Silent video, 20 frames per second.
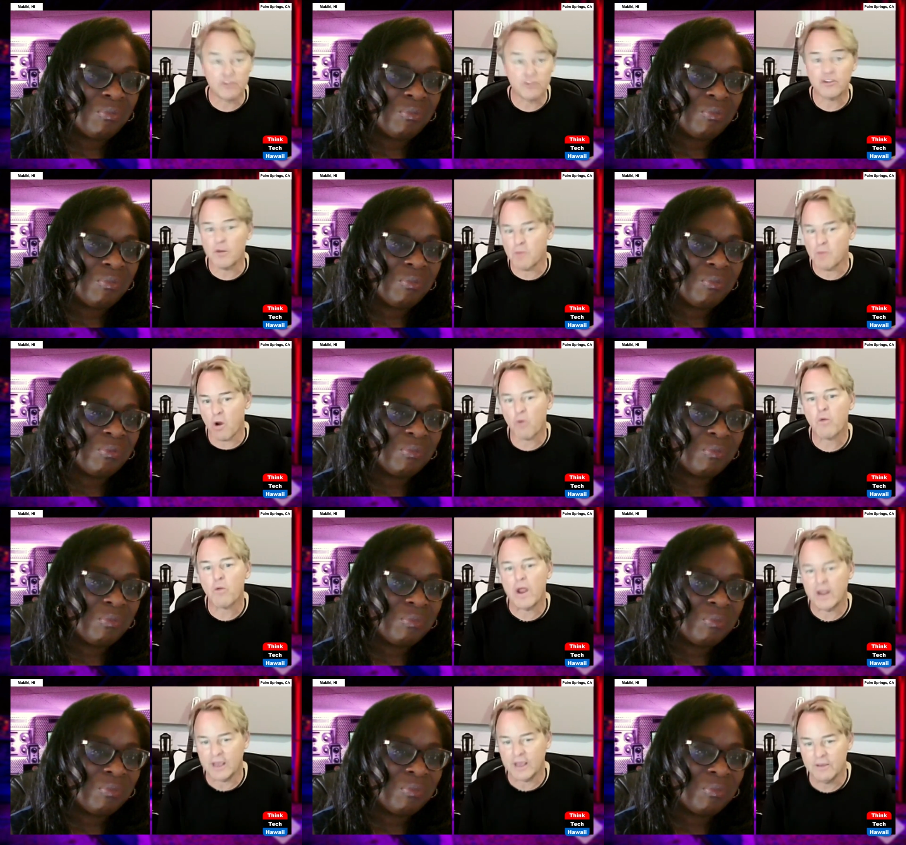Speaker 1: some
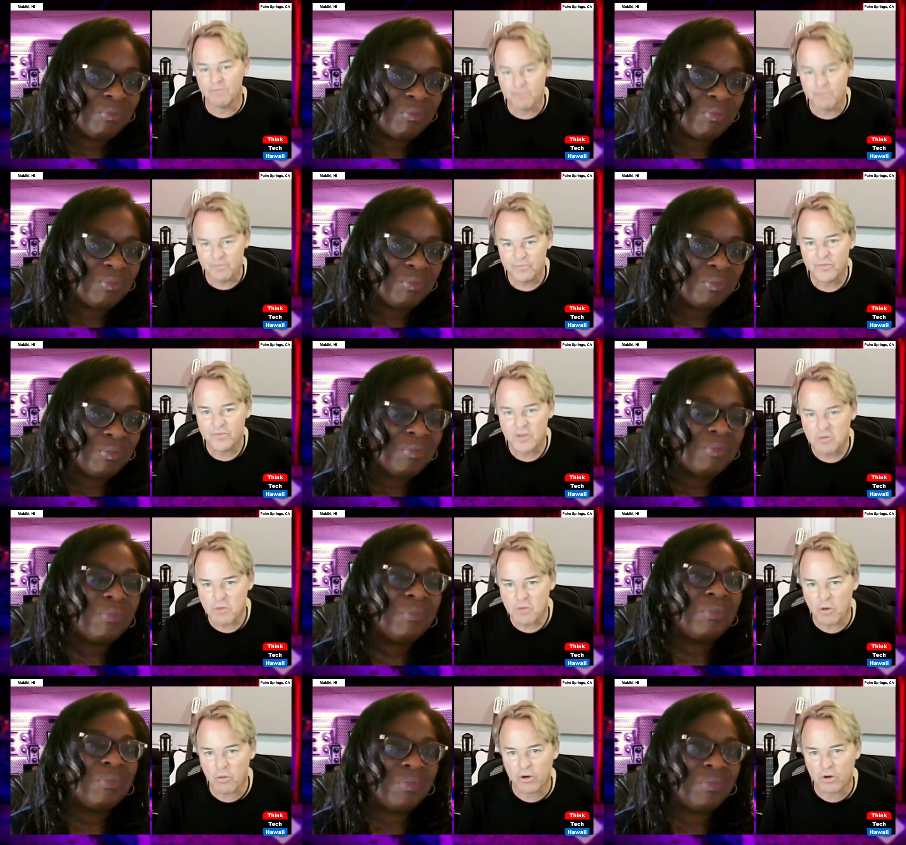already,
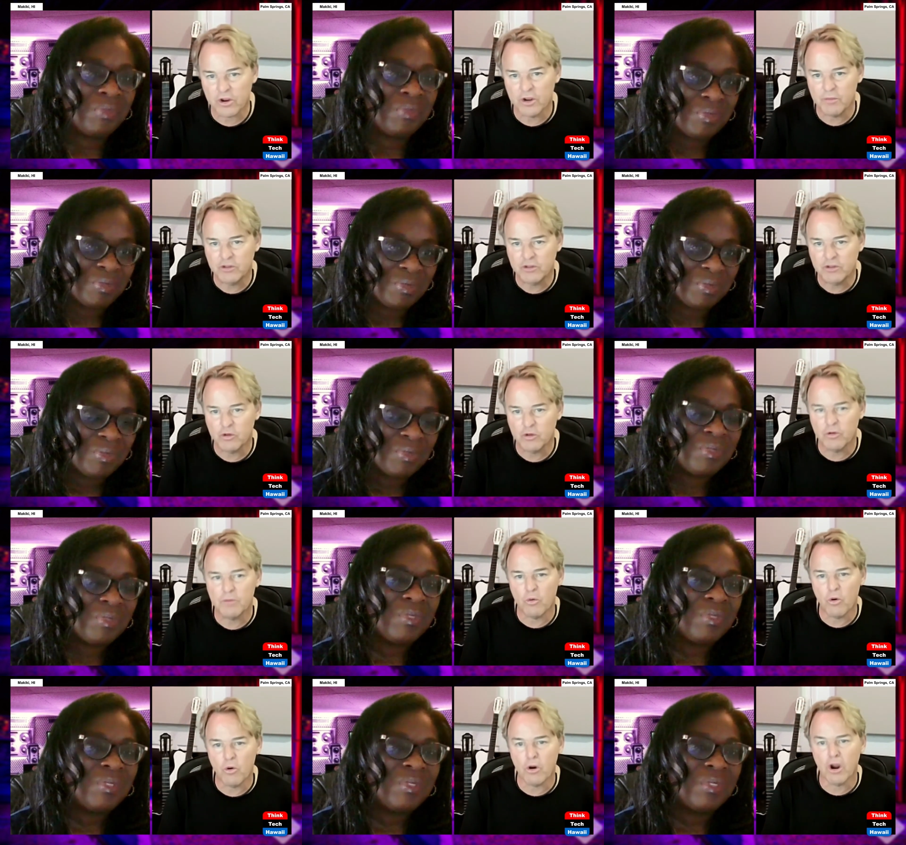but we're going to be
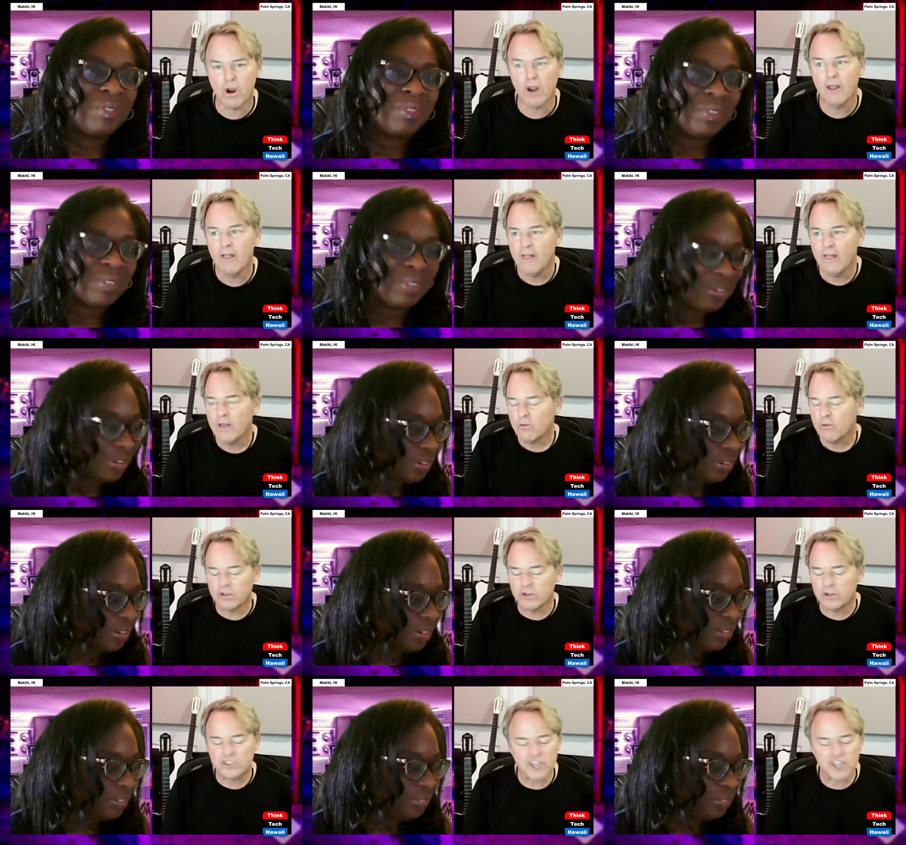doing more
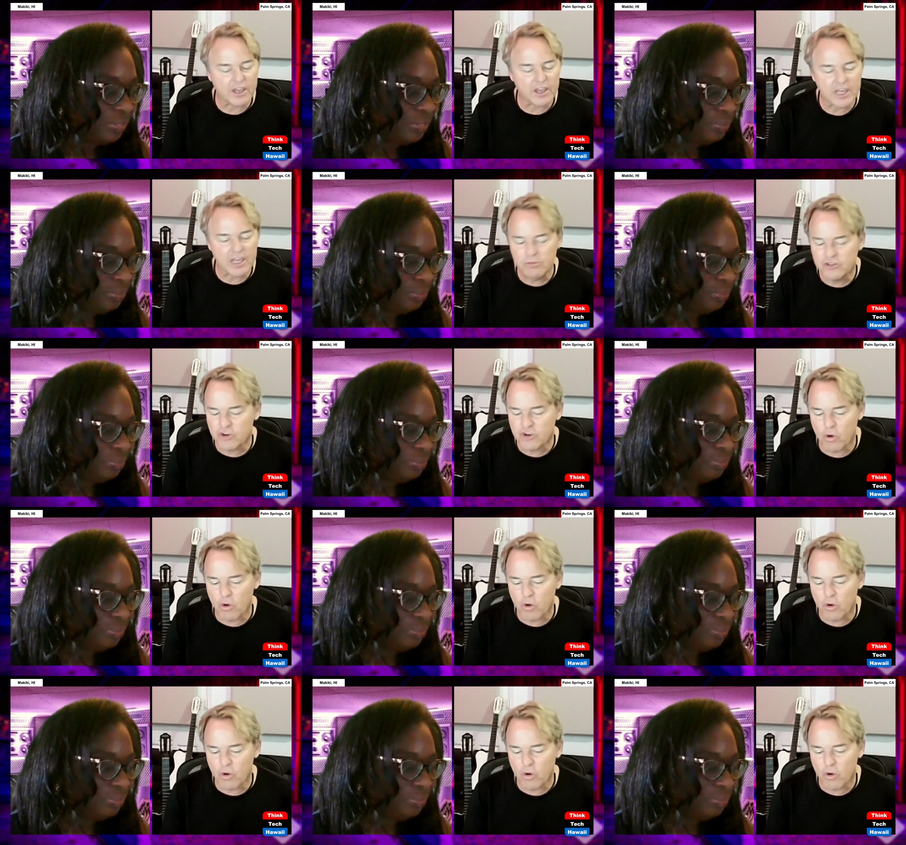with Joaquin